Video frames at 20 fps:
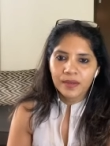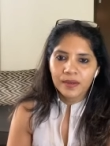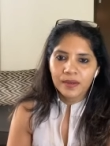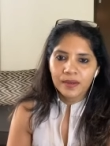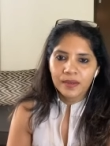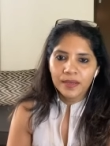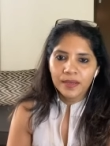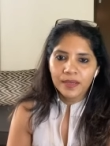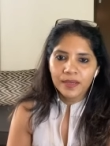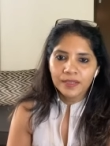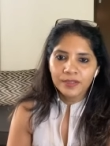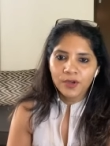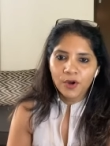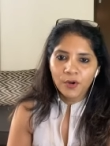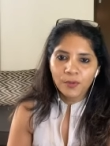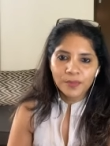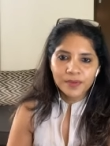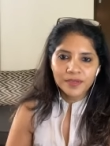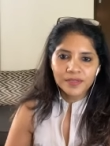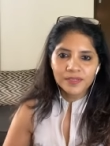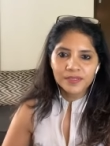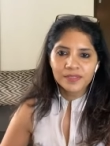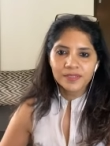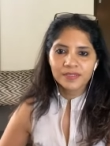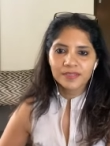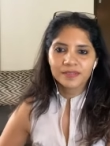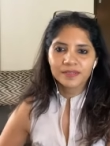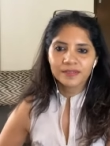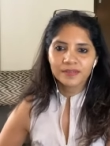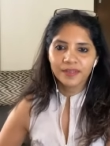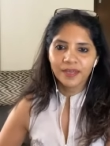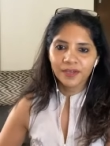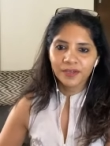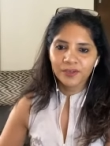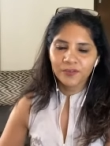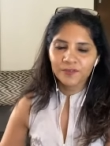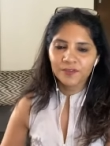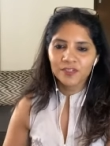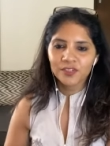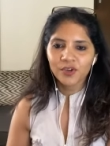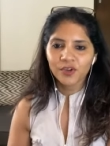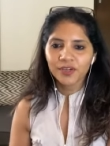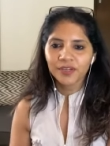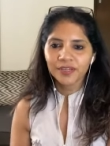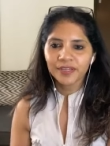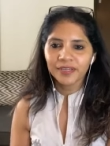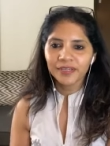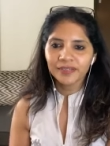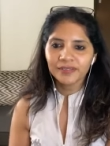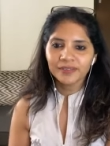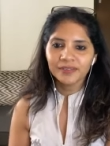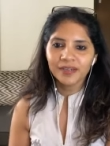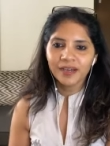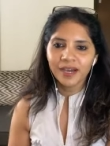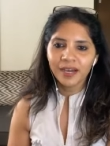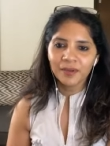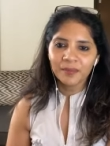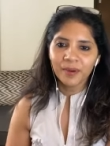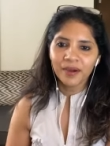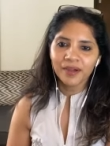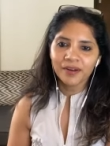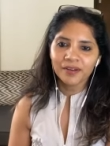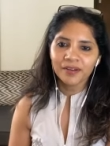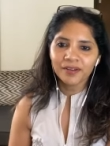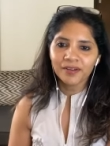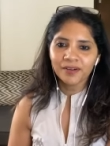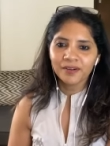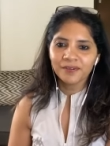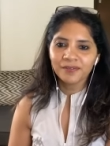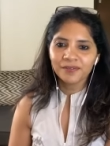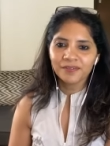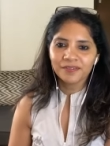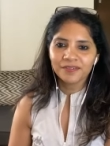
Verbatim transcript: Hey, Thomas. Thank you for joining. Hi, Bhargav.